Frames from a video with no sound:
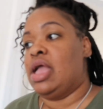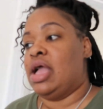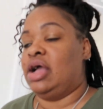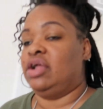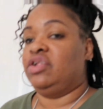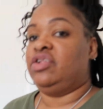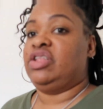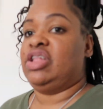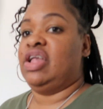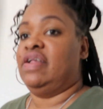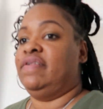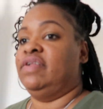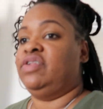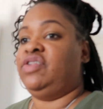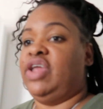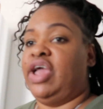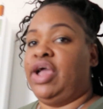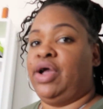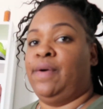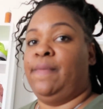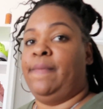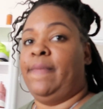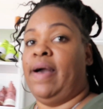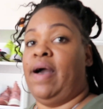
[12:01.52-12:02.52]
I just have to
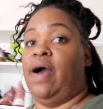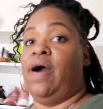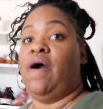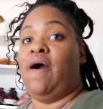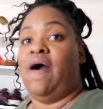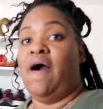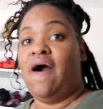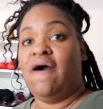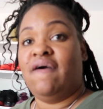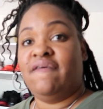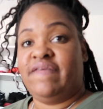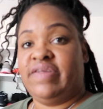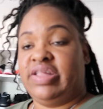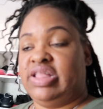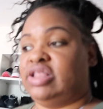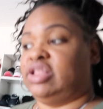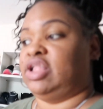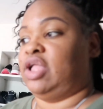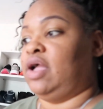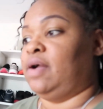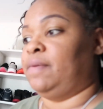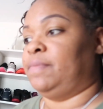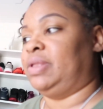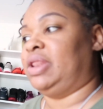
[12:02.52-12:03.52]
check on my office
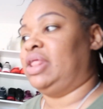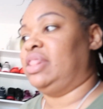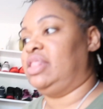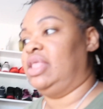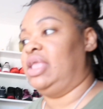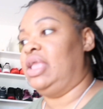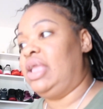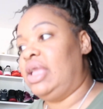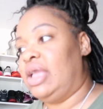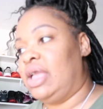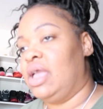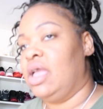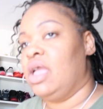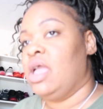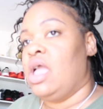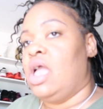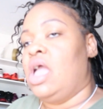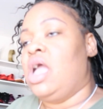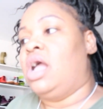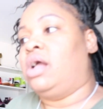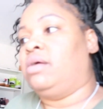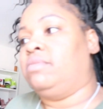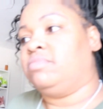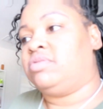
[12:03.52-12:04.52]
now, but I think
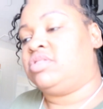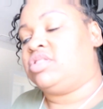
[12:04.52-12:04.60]
I'm